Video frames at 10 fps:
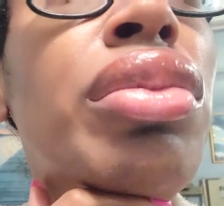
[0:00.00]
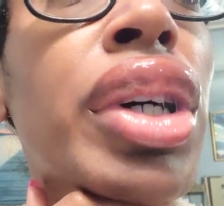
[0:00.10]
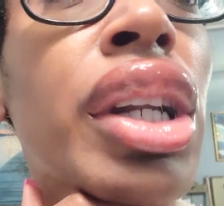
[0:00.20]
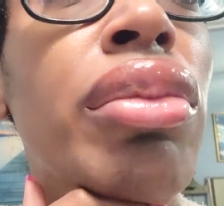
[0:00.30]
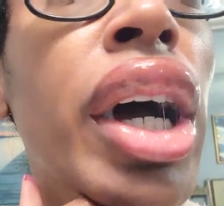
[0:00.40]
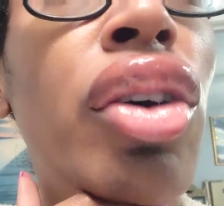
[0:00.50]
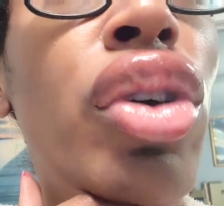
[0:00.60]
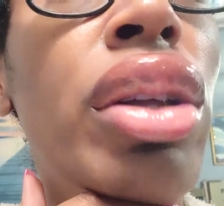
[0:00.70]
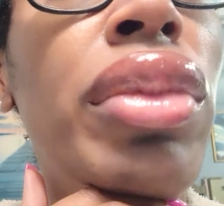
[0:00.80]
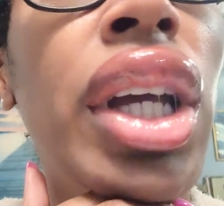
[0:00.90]
been putting my
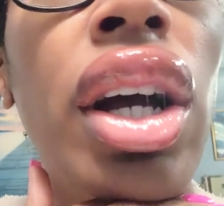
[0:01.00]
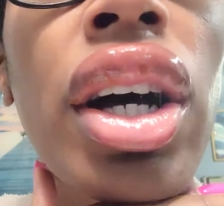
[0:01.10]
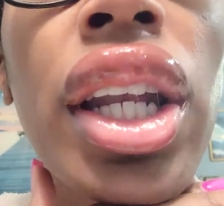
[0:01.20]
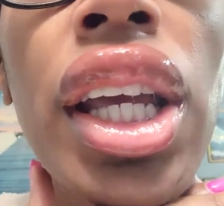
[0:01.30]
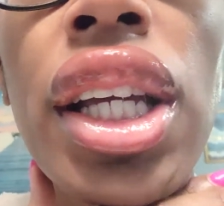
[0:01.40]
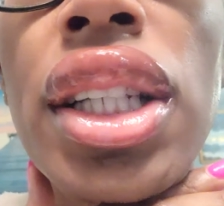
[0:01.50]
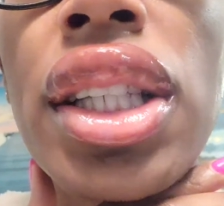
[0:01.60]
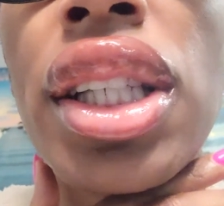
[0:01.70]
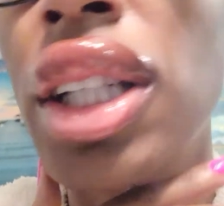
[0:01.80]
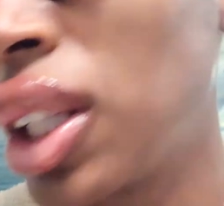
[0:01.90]
ointment on it,